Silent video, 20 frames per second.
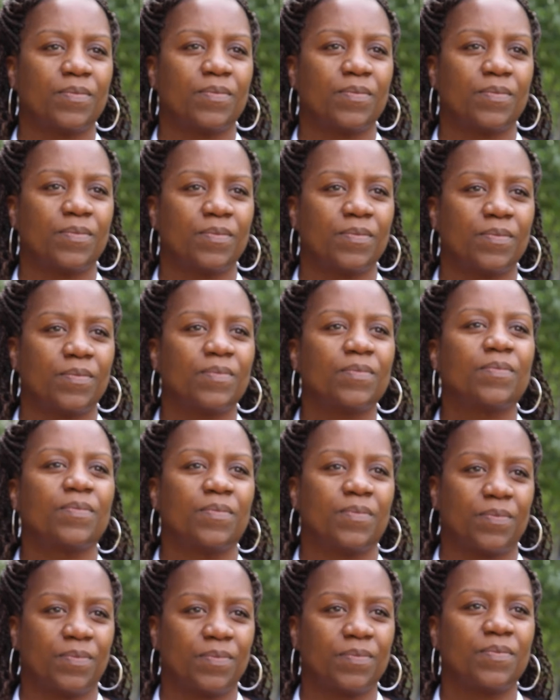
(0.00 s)
uh,
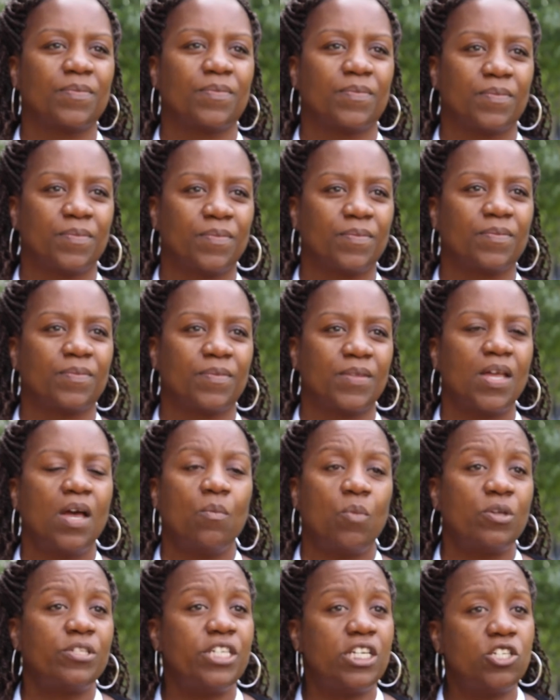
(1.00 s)

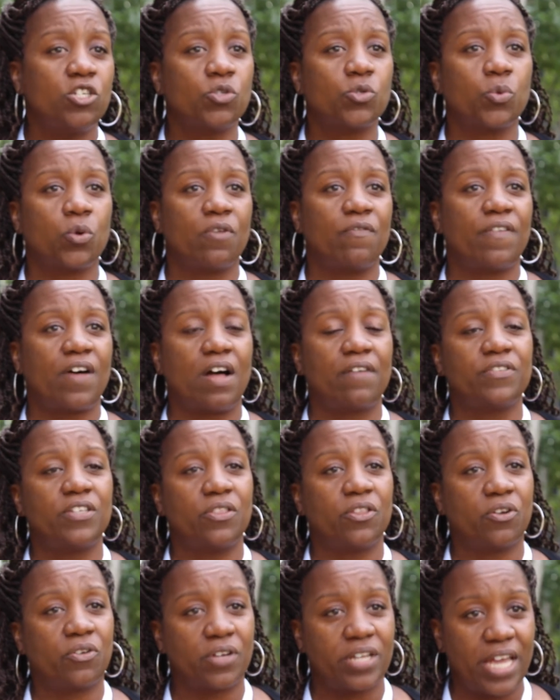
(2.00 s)
art? Well, teachers were involved
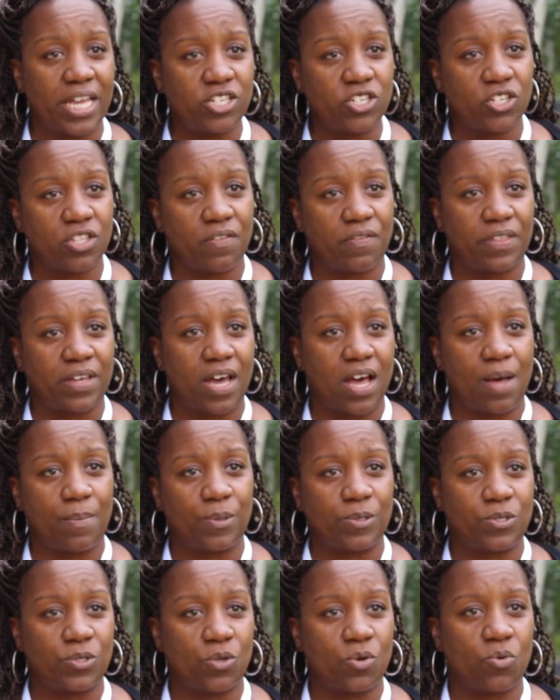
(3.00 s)
in the creation of the
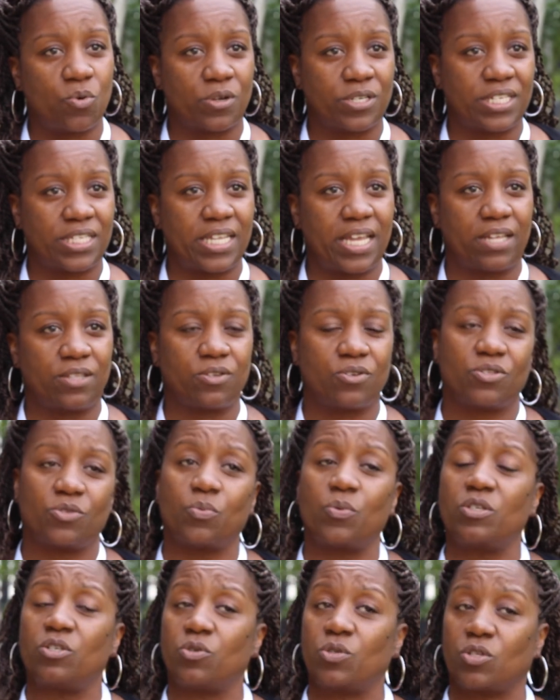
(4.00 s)
Common Core standards,
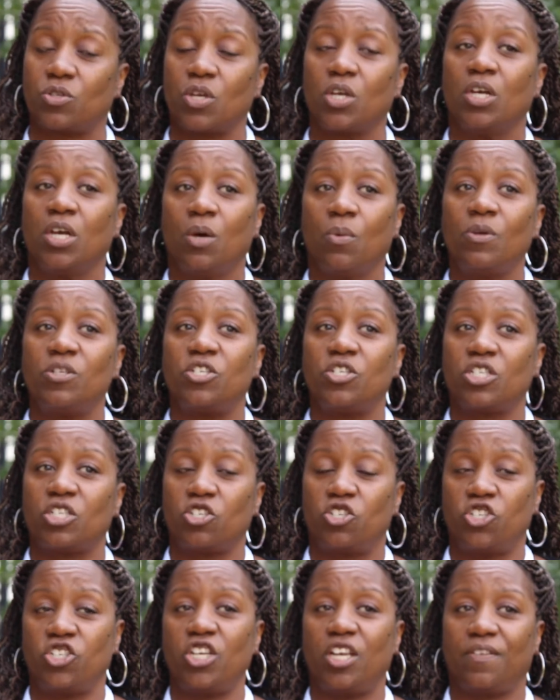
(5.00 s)
which is which is
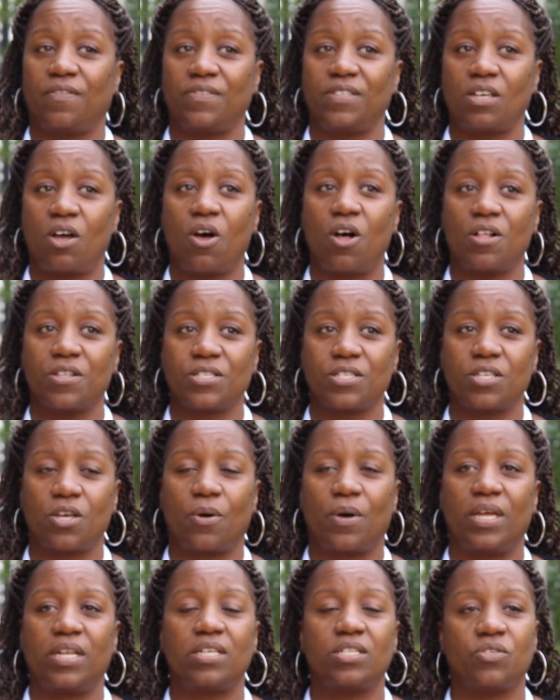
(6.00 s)
a shift
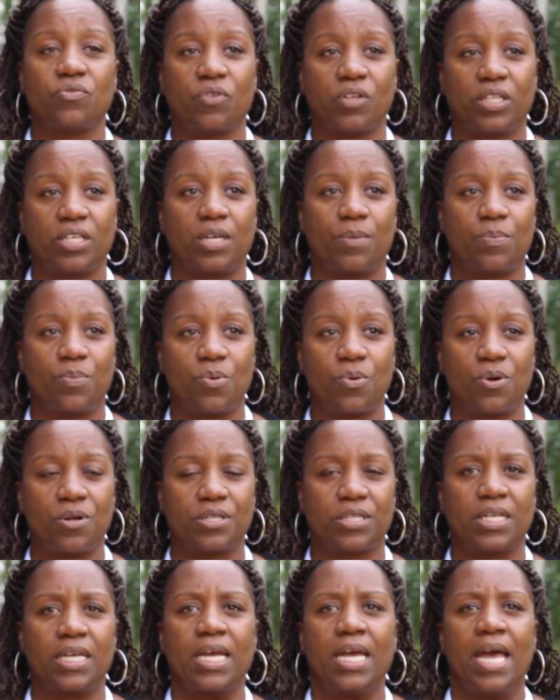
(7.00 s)
also, and it's really
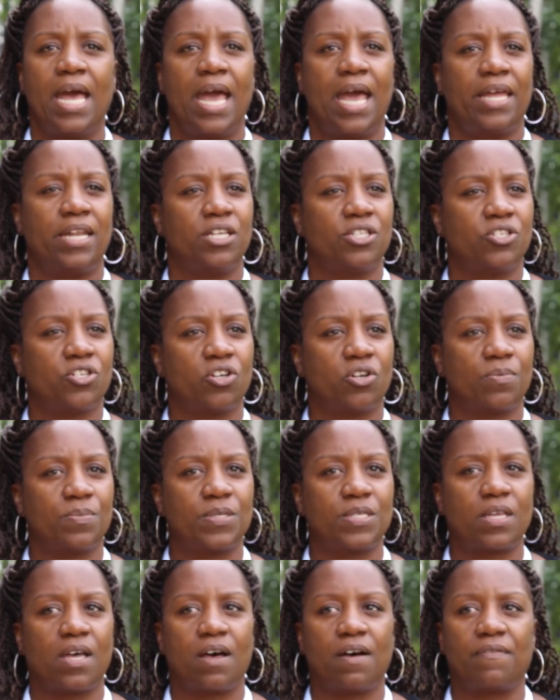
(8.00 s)
important. And in
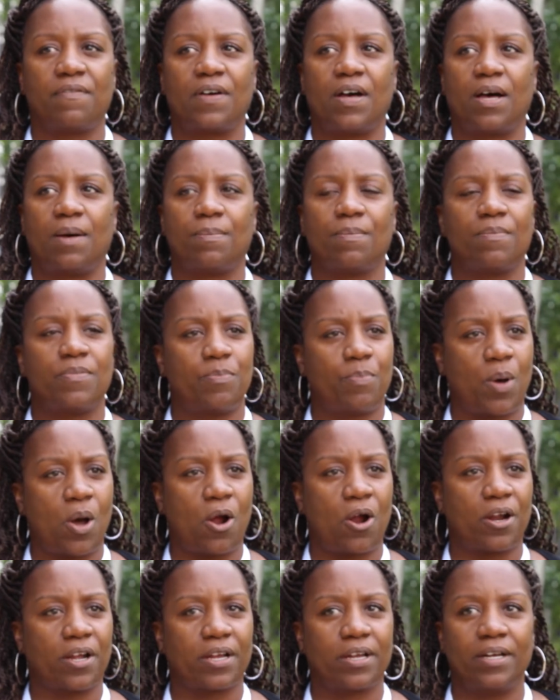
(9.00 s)
terms of um,
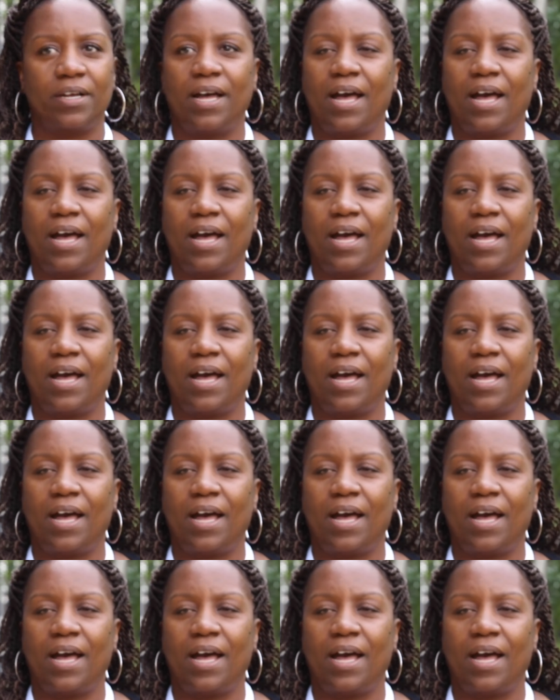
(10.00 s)
PARCC,